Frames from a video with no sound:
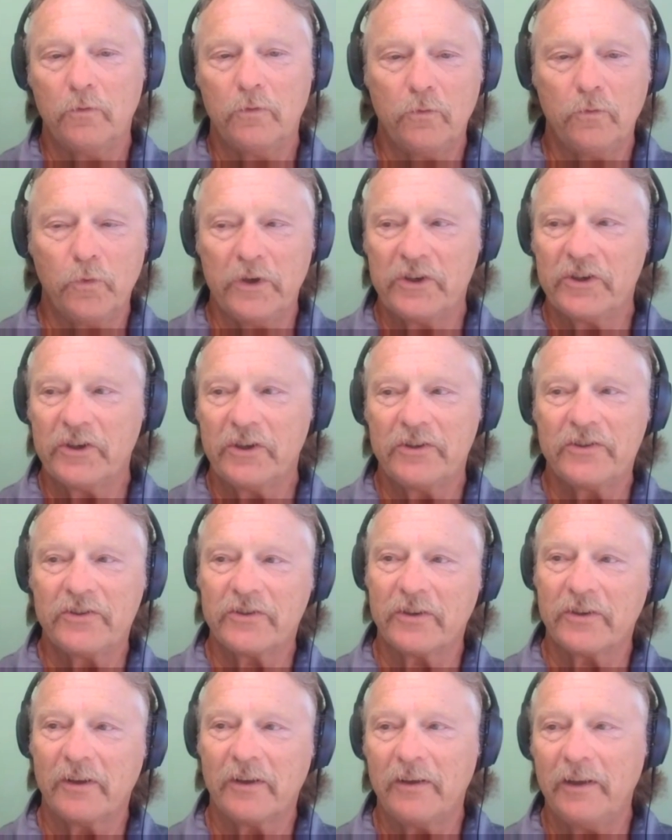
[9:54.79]
Widgets
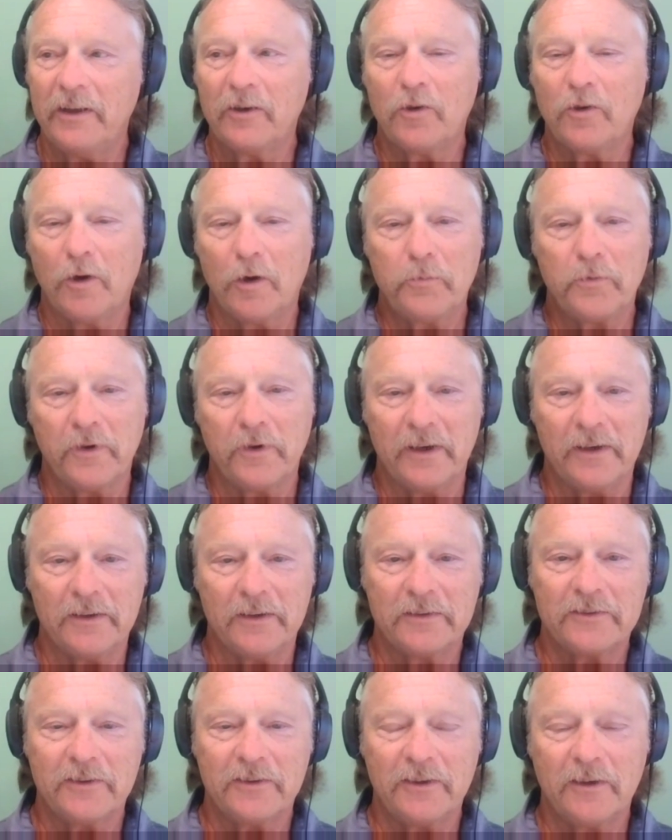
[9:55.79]

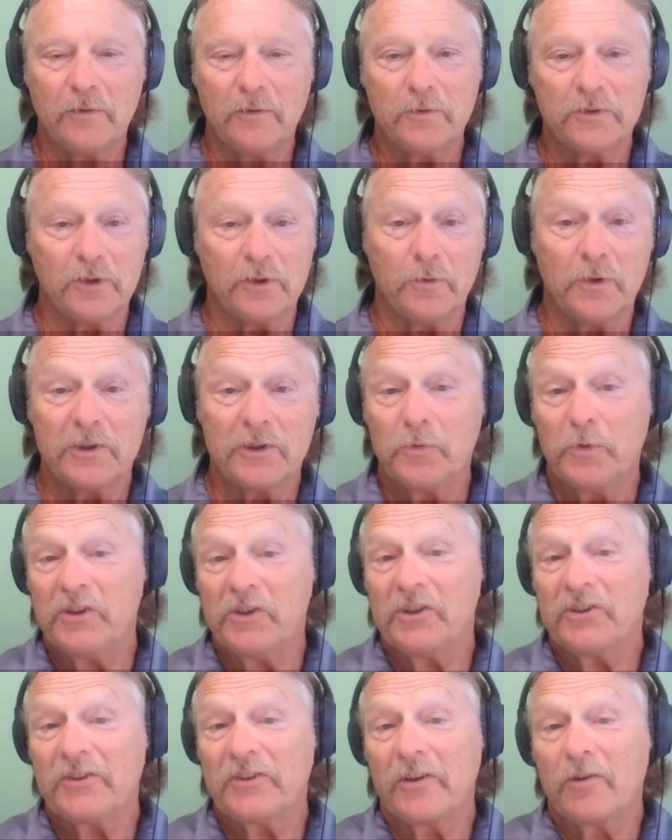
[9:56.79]
Incorporated. So what's
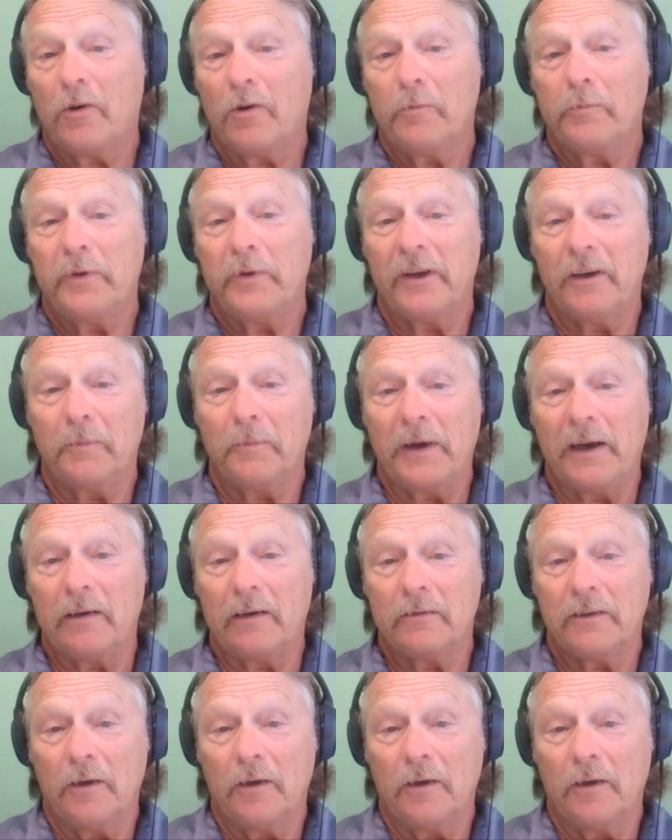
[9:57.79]
Widgets Incorporated about?